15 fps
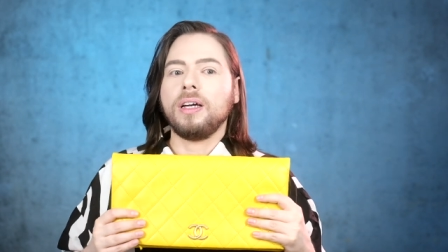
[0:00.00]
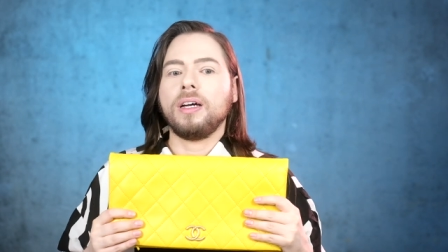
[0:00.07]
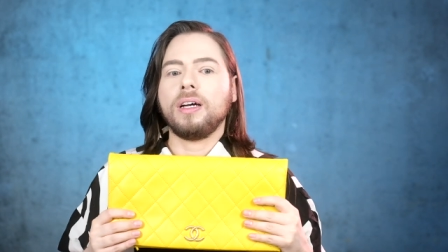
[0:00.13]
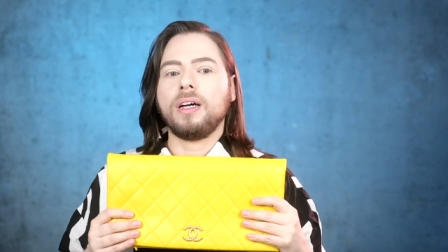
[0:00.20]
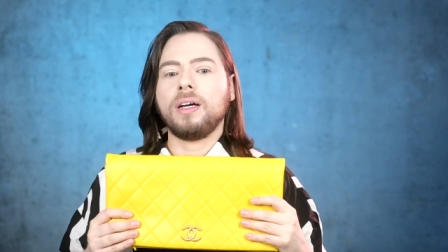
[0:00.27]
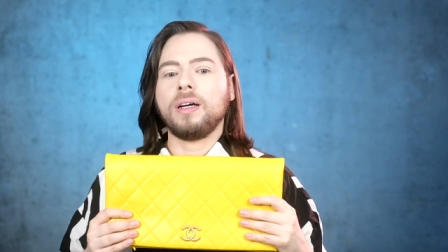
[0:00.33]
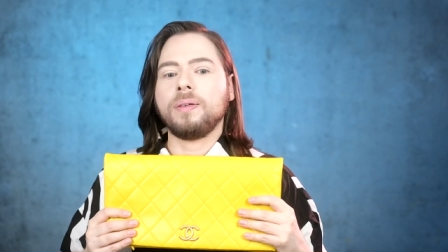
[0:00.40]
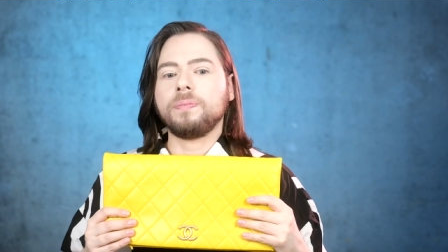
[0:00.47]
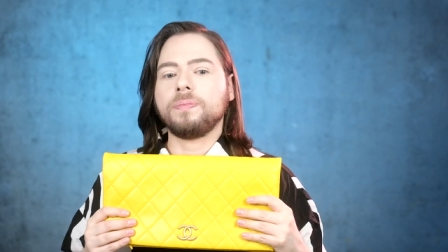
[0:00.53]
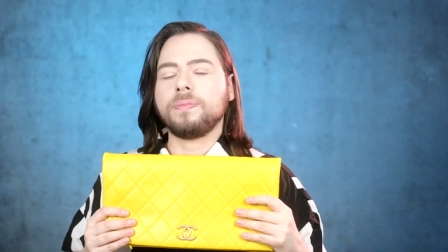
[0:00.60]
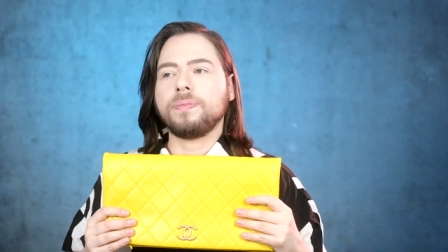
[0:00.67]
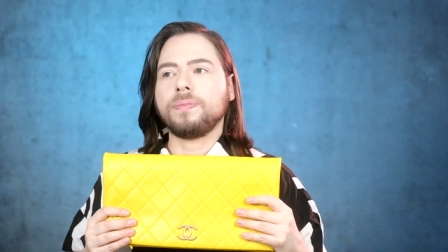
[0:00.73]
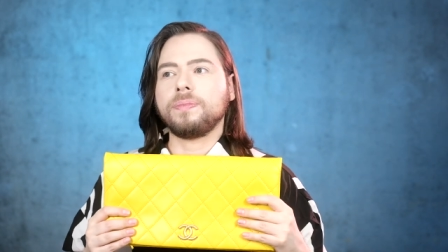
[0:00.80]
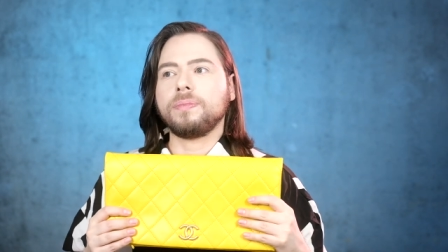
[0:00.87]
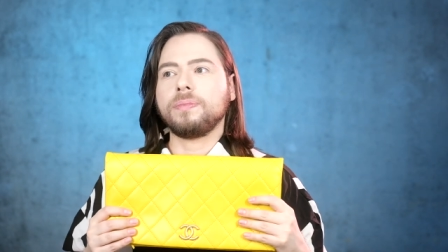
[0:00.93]

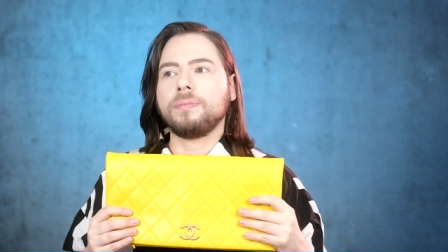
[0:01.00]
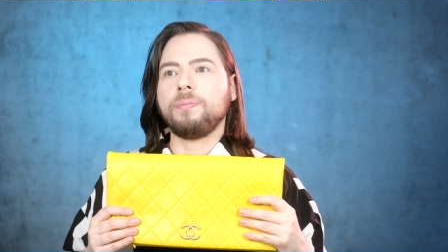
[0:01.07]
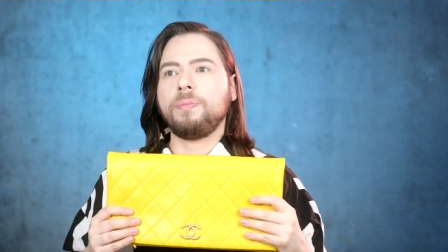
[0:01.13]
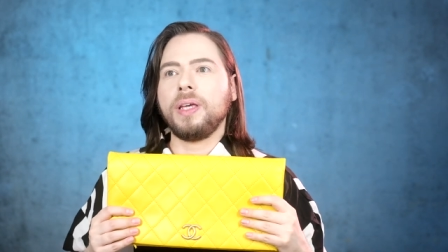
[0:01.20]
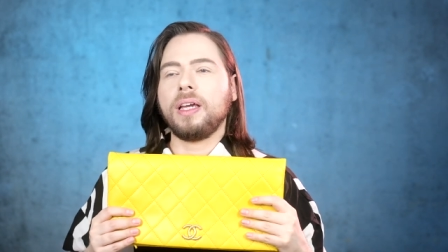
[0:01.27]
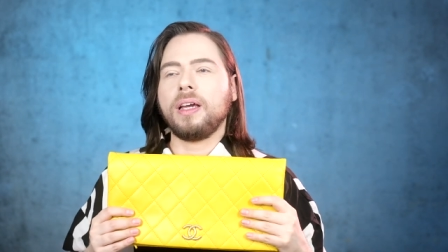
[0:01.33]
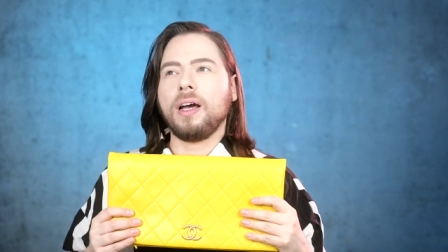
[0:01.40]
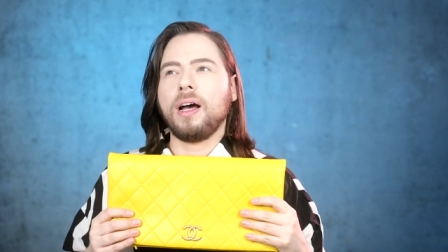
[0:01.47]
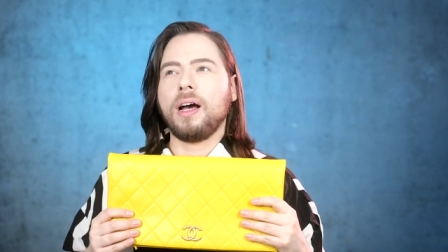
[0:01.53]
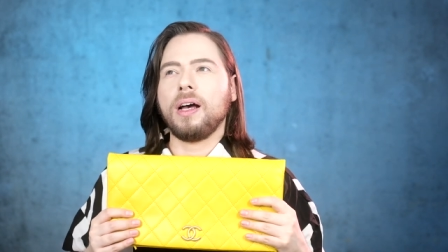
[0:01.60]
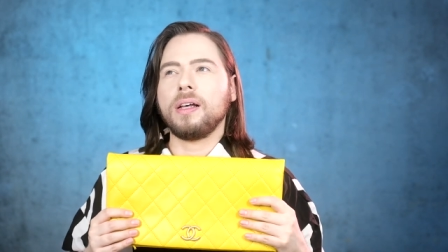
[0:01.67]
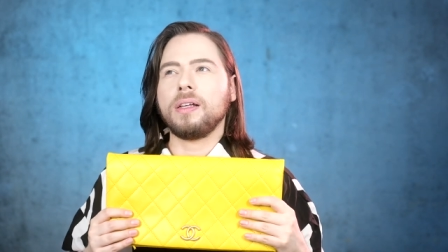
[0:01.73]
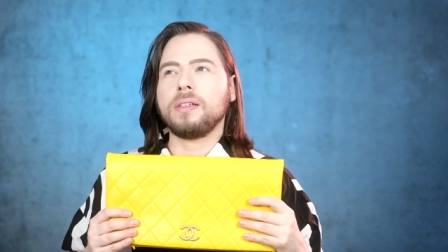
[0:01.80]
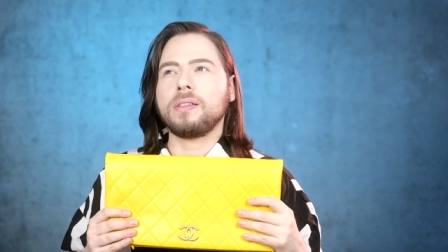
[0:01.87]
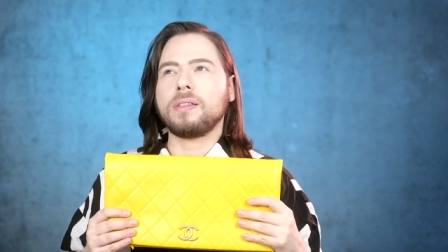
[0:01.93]
Um,
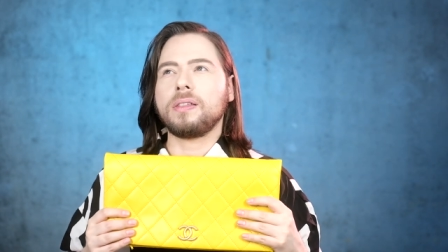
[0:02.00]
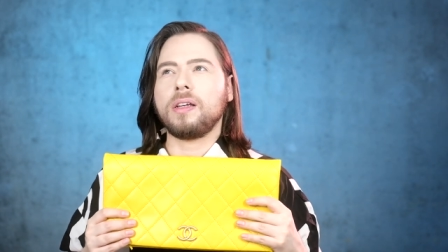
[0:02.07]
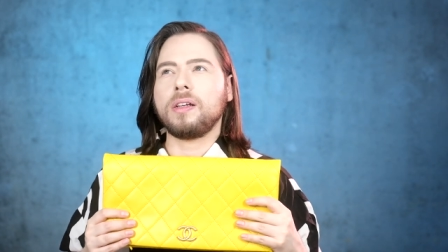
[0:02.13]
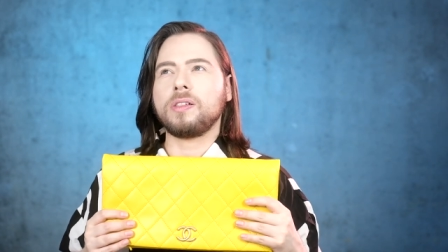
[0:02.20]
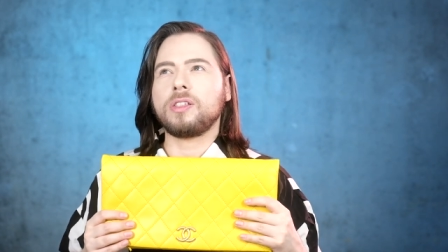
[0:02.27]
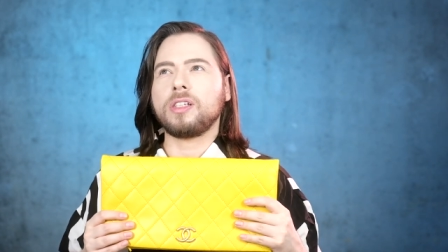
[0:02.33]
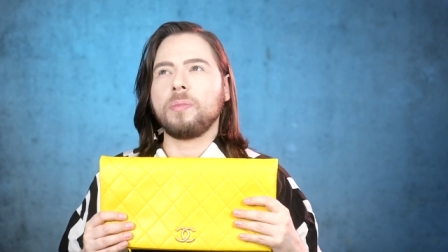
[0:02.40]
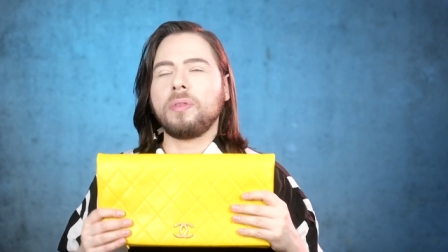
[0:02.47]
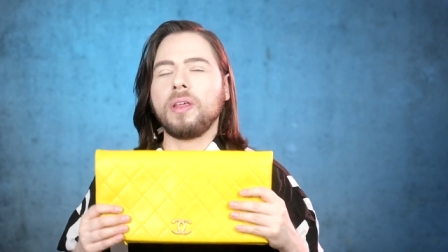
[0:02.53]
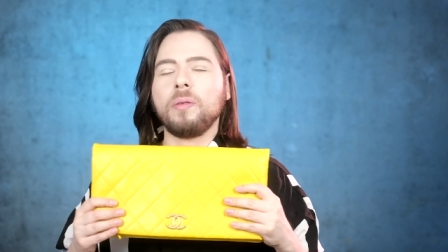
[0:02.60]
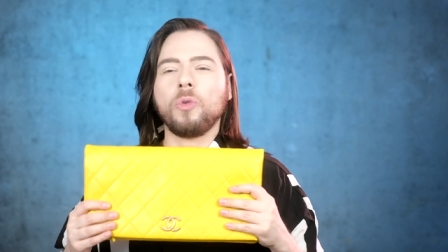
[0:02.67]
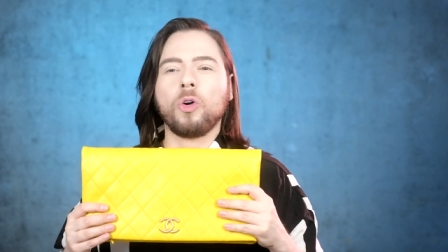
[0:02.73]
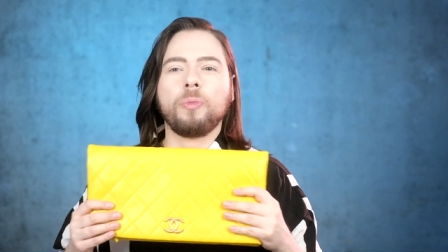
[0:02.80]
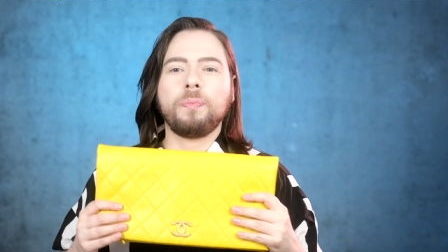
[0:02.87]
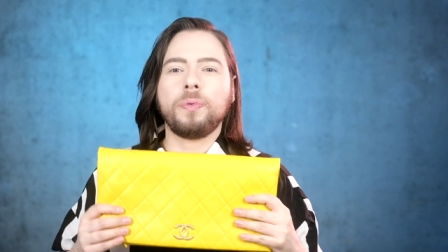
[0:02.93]
because there's something
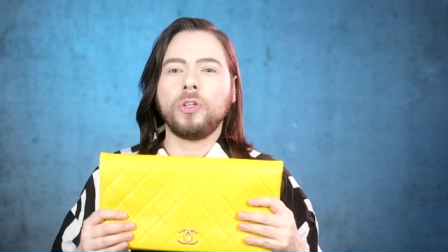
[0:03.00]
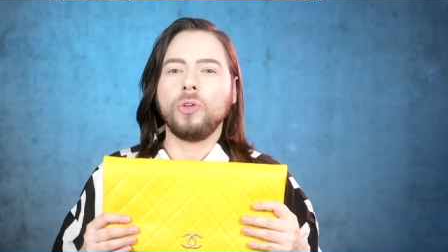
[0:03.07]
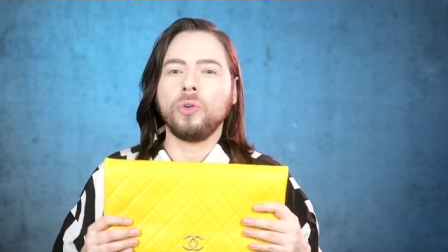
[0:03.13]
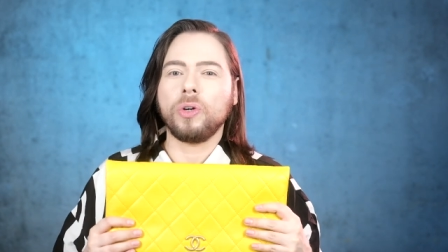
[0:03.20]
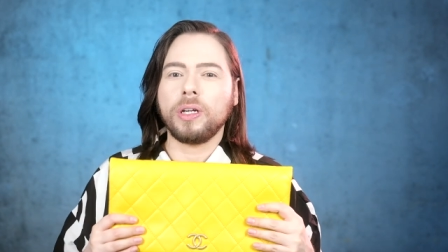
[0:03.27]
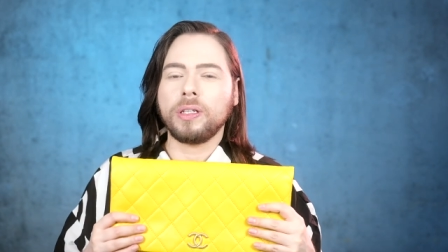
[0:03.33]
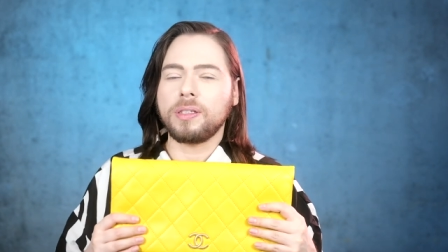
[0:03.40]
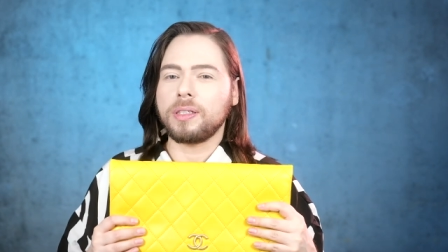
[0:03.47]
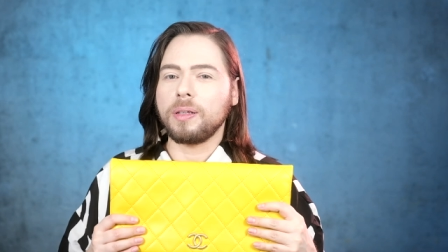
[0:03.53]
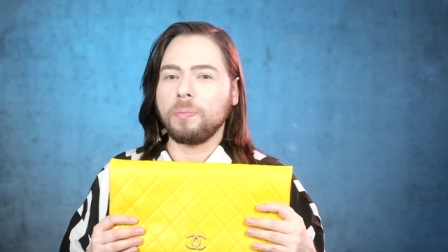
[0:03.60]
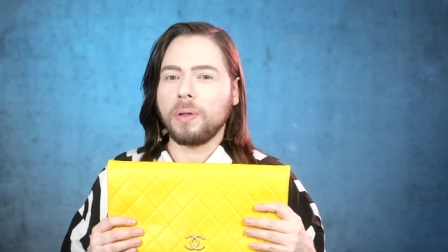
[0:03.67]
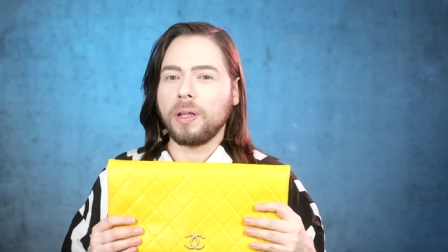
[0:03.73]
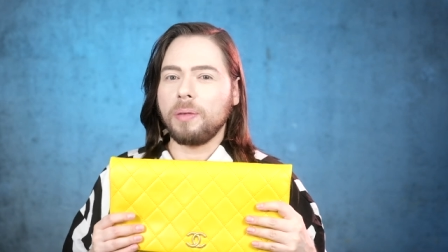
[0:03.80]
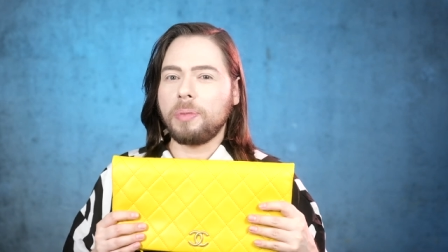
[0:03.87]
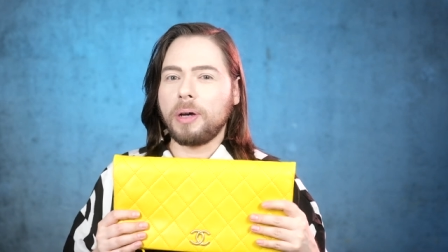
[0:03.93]
more pure and
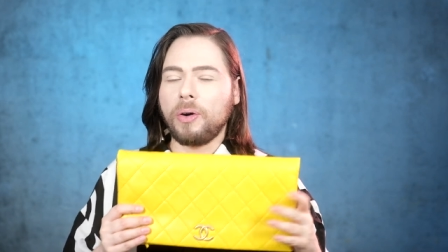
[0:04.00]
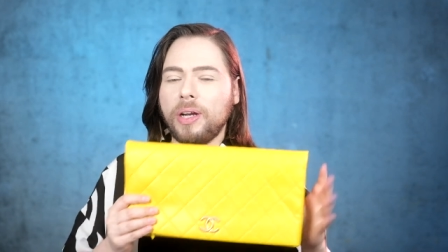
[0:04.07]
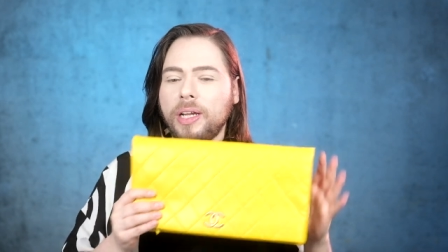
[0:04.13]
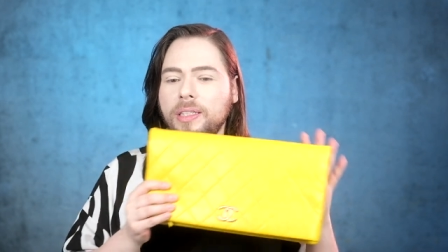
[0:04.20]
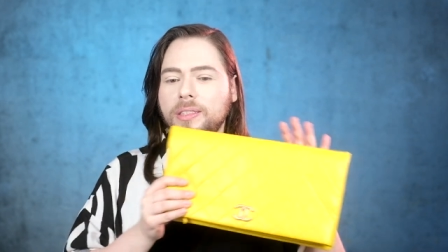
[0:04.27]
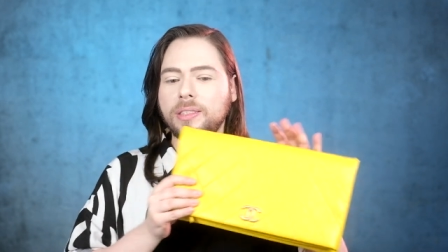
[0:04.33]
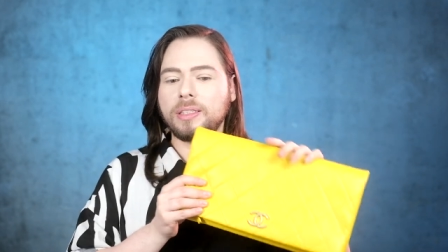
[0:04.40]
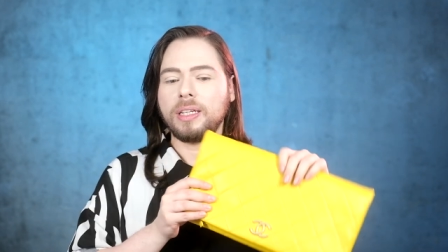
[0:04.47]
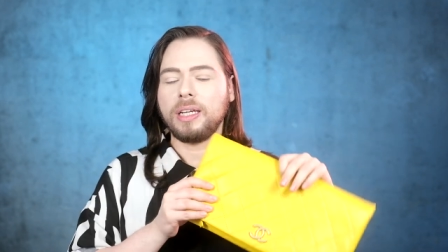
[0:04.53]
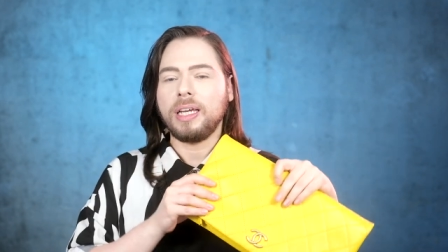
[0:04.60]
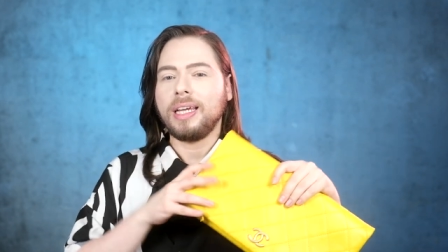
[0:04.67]
simple about it,